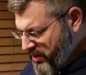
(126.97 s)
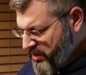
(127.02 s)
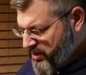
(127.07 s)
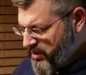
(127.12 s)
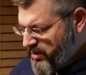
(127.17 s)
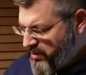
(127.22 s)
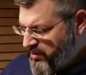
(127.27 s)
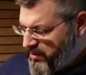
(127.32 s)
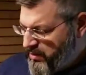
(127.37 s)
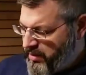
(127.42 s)
So,
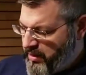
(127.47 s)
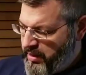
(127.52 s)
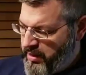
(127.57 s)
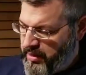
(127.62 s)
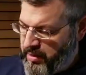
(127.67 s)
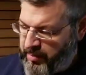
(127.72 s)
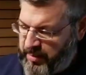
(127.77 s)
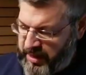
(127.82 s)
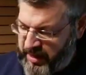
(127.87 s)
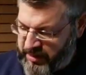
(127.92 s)

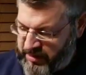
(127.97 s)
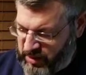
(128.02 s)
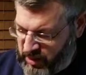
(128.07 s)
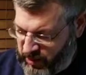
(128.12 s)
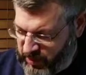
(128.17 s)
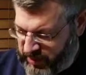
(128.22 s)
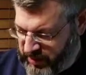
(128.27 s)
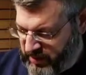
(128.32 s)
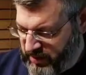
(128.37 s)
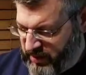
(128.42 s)
box
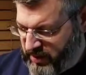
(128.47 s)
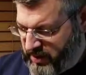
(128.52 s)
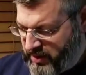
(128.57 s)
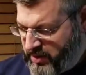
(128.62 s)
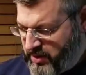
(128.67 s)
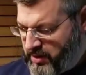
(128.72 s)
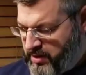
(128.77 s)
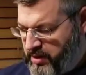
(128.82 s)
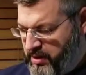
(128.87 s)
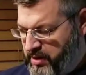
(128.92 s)
open,
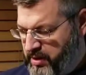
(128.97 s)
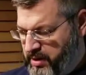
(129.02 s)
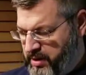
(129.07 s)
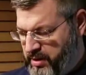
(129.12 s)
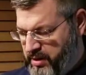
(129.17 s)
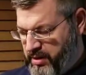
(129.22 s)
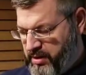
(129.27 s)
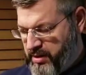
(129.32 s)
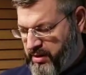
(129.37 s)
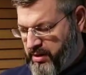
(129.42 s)

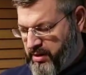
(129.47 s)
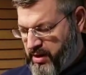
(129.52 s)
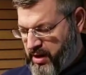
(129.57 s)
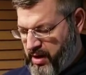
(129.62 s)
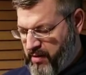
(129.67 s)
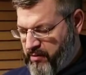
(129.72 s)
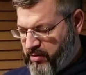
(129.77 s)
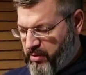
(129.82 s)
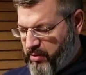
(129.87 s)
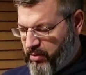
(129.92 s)
you
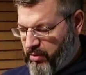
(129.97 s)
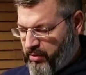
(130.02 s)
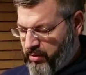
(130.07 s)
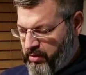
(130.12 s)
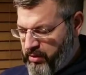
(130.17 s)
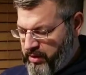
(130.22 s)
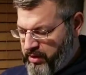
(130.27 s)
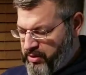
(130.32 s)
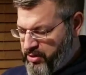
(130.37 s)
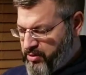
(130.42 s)
have your little
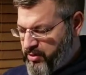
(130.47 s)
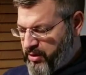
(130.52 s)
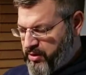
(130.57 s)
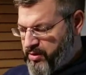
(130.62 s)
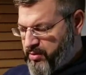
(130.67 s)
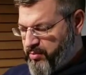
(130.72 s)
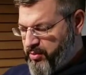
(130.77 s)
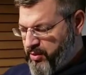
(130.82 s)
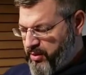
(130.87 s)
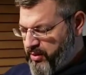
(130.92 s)
instruction
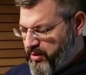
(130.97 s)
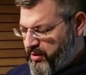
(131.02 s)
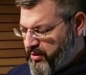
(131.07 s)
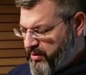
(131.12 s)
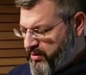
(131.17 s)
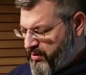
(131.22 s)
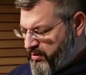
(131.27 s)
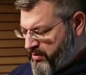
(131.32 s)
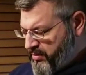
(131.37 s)
booklet,